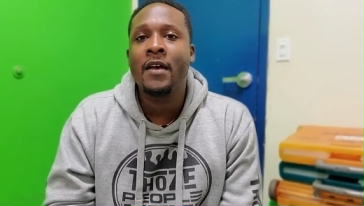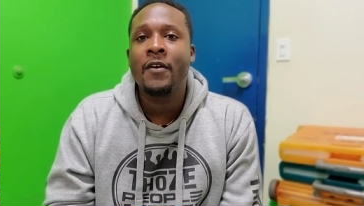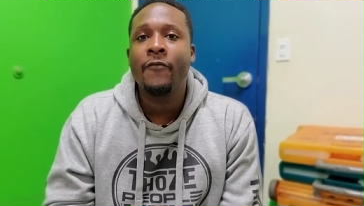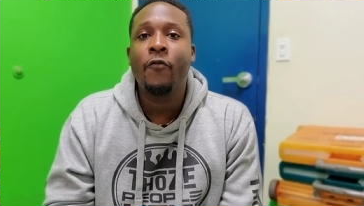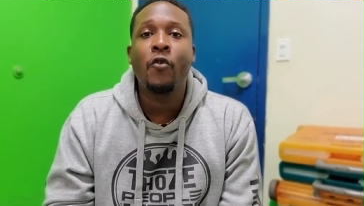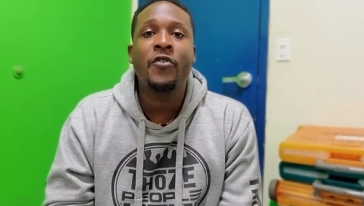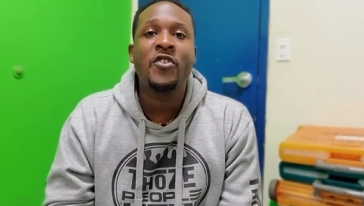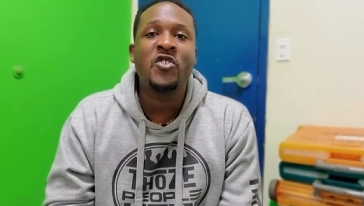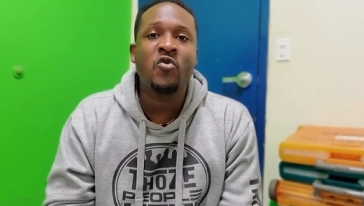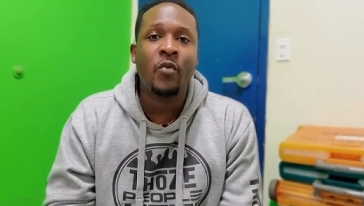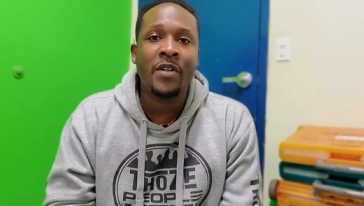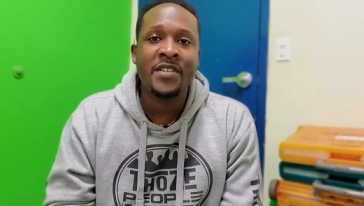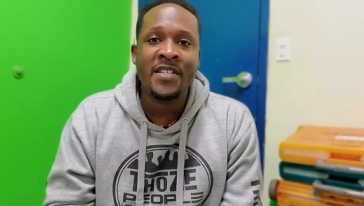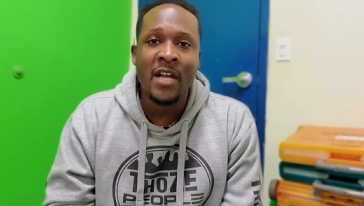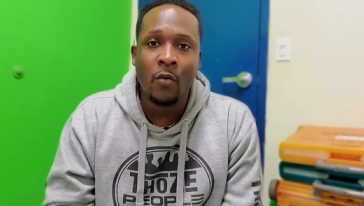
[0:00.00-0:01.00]
for the
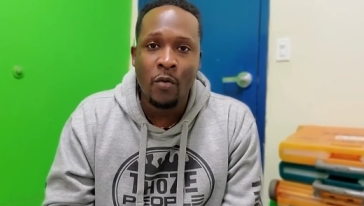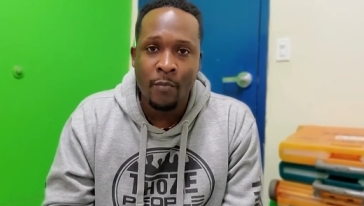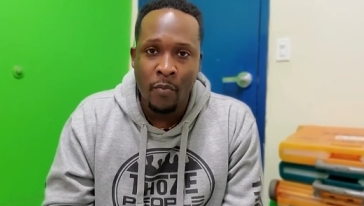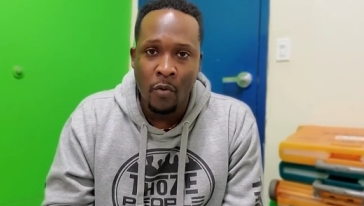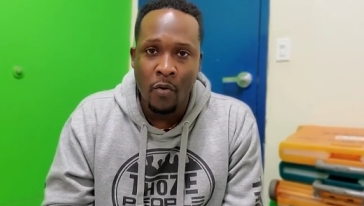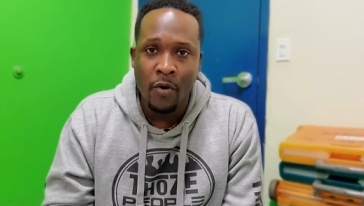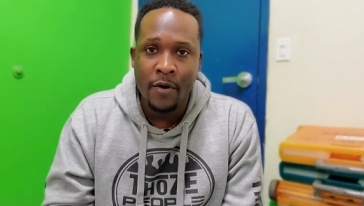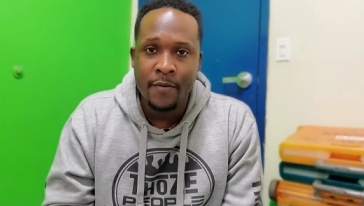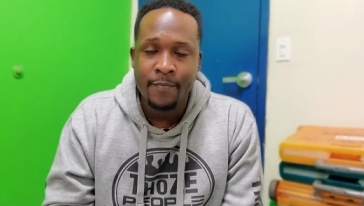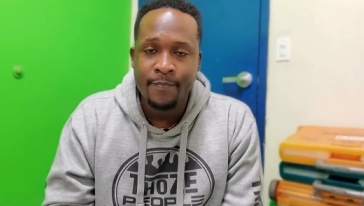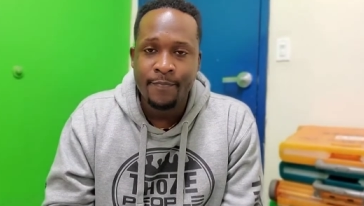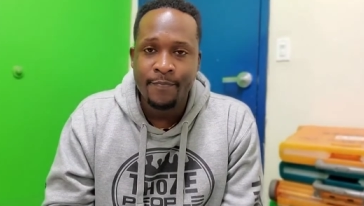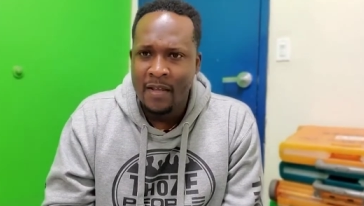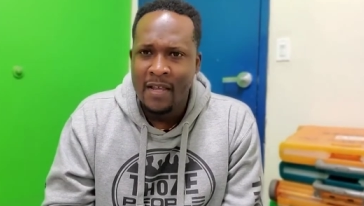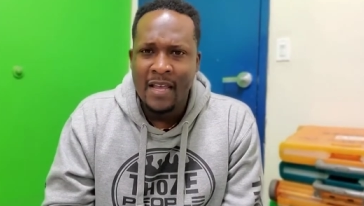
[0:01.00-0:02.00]
twins that were born.
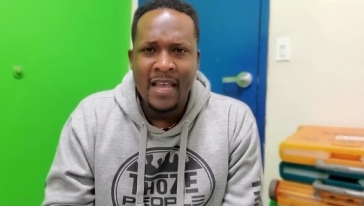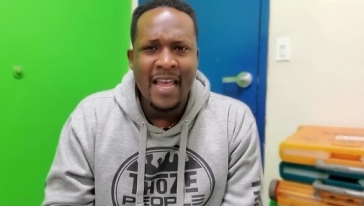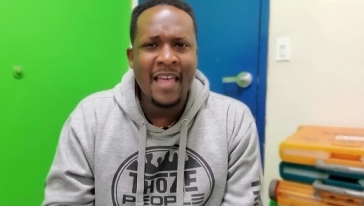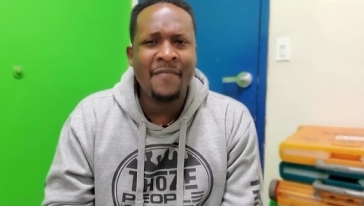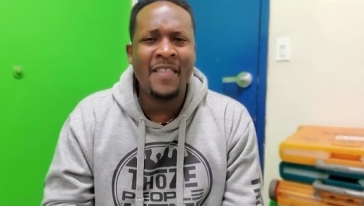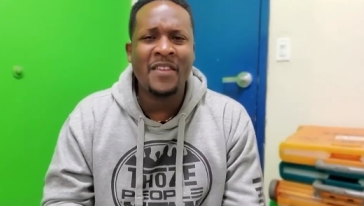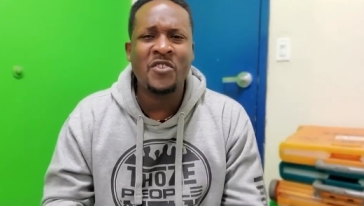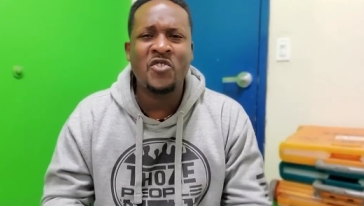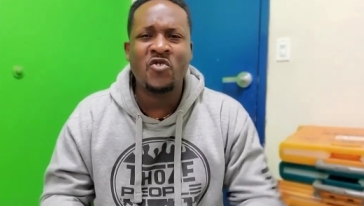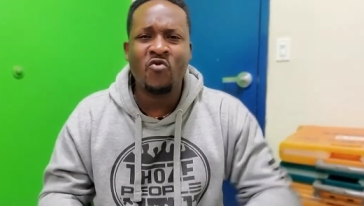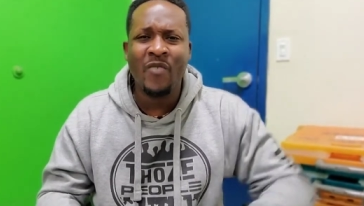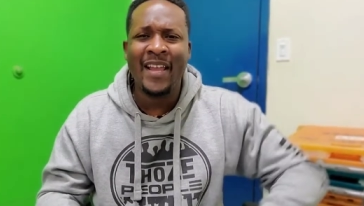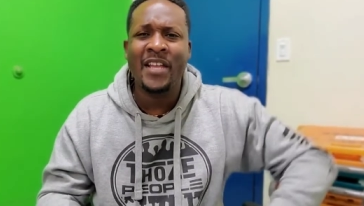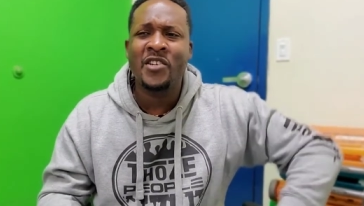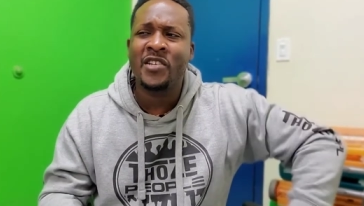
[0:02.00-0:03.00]
And then
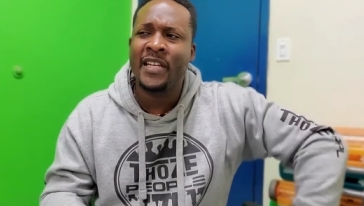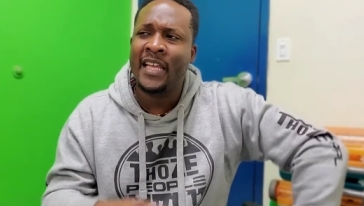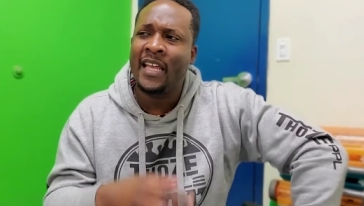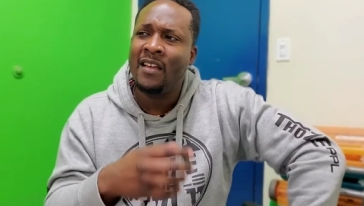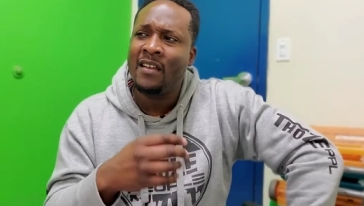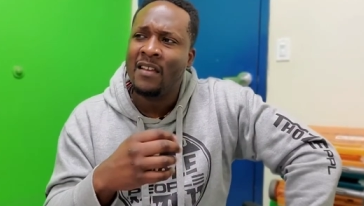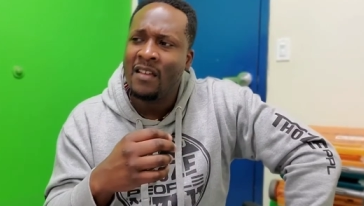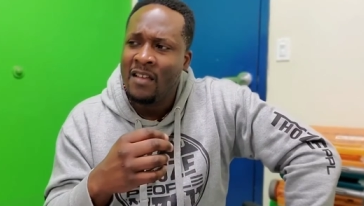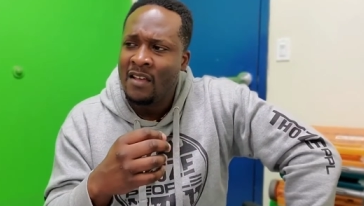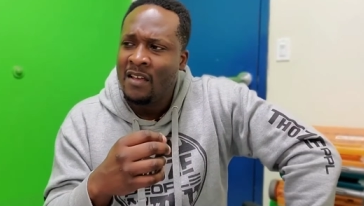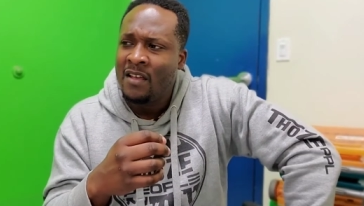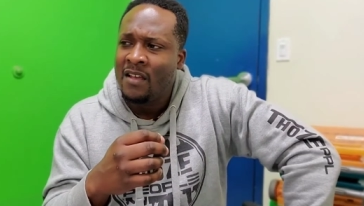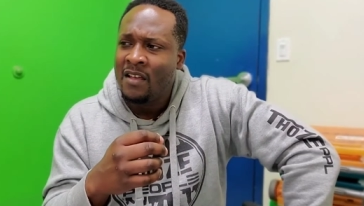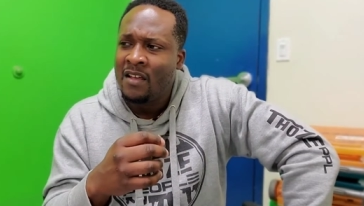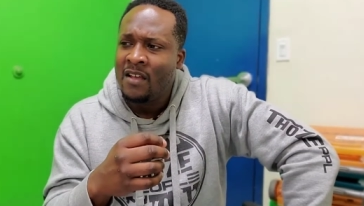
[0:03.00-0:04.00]
strangely,
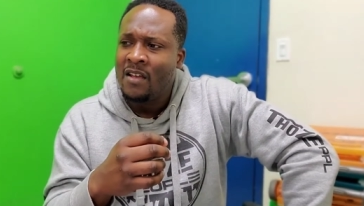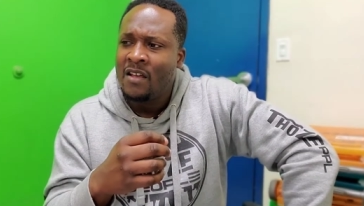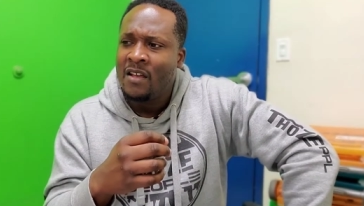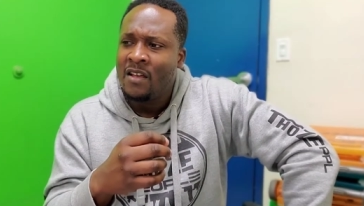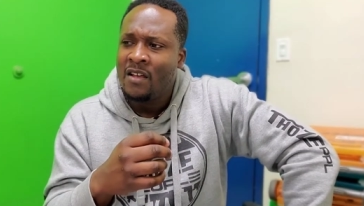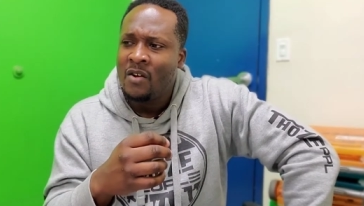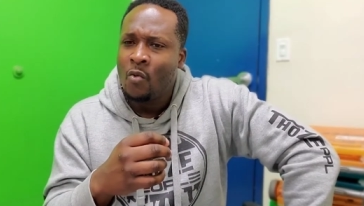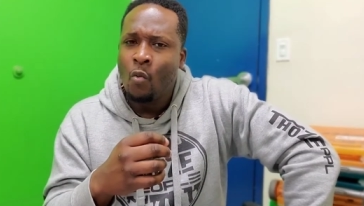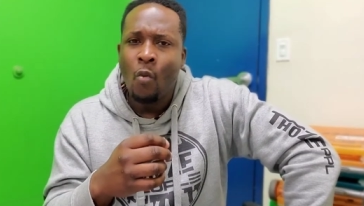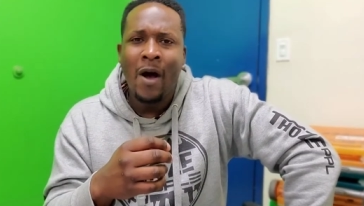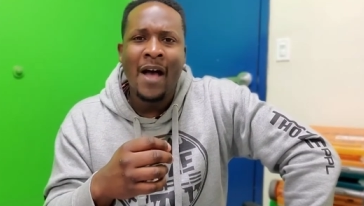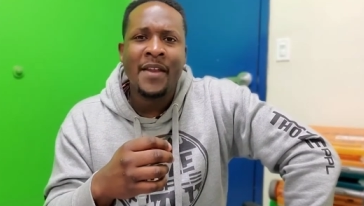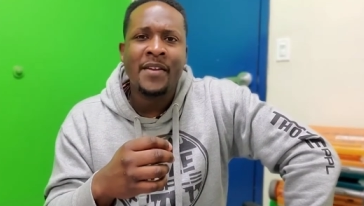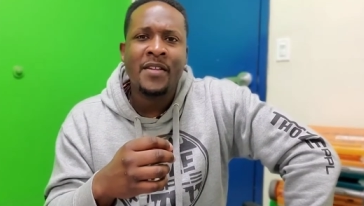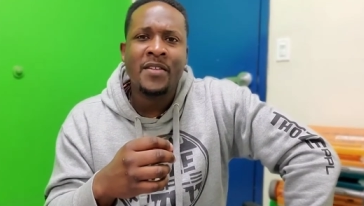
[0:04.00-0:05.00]

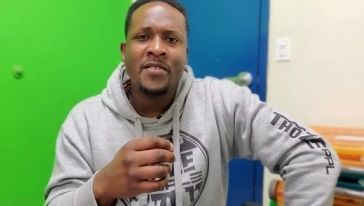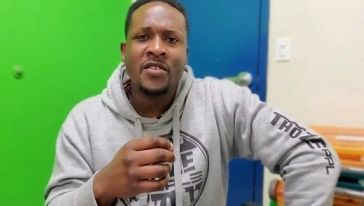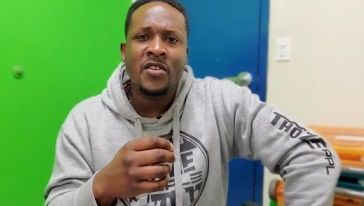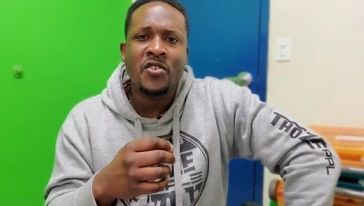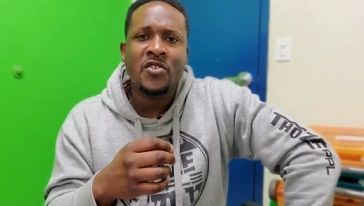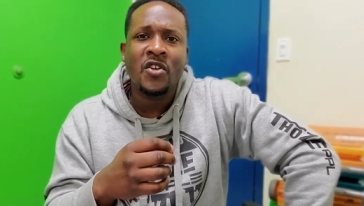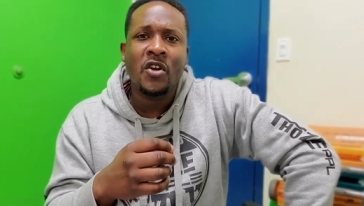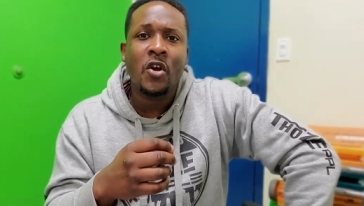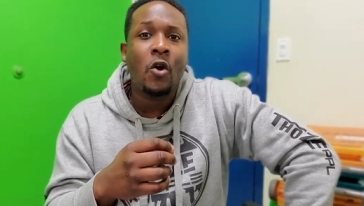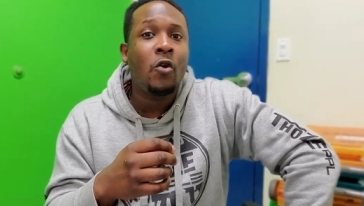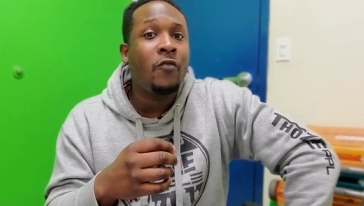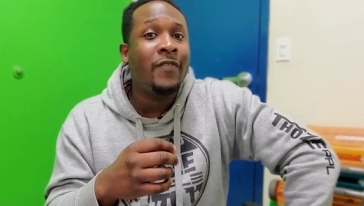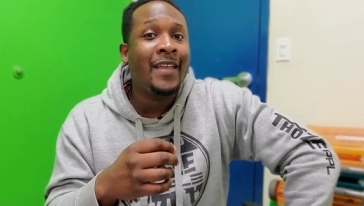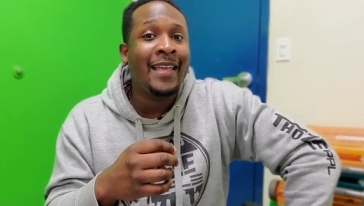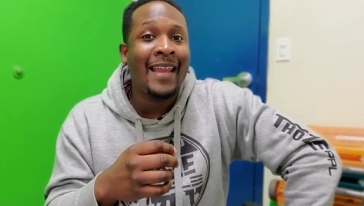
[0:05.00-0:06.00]
Wanda's
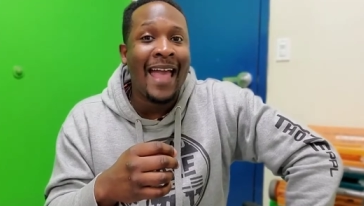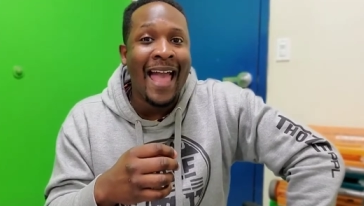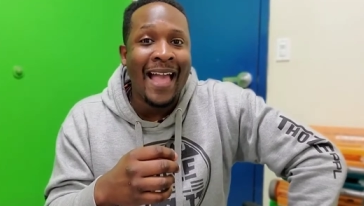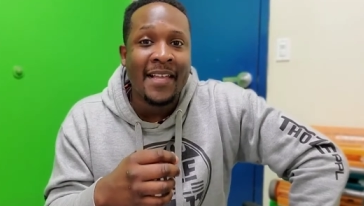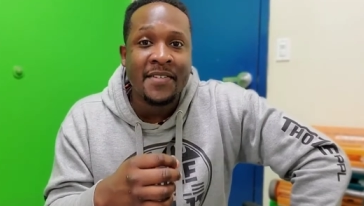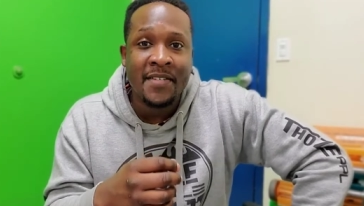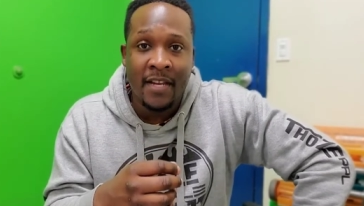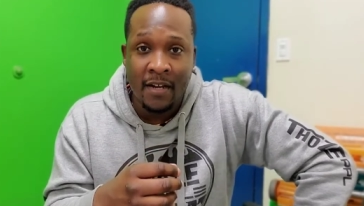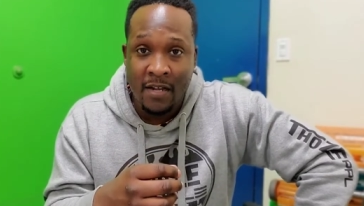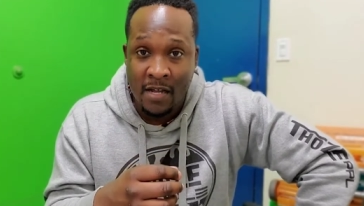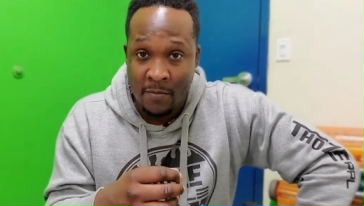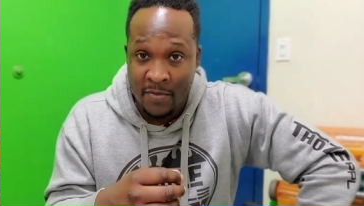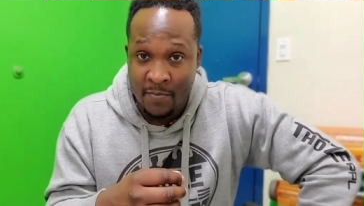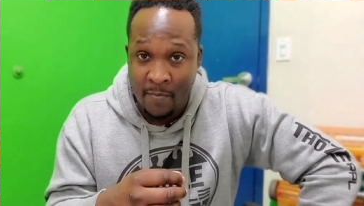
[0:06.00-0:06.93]
Sokovian accent comes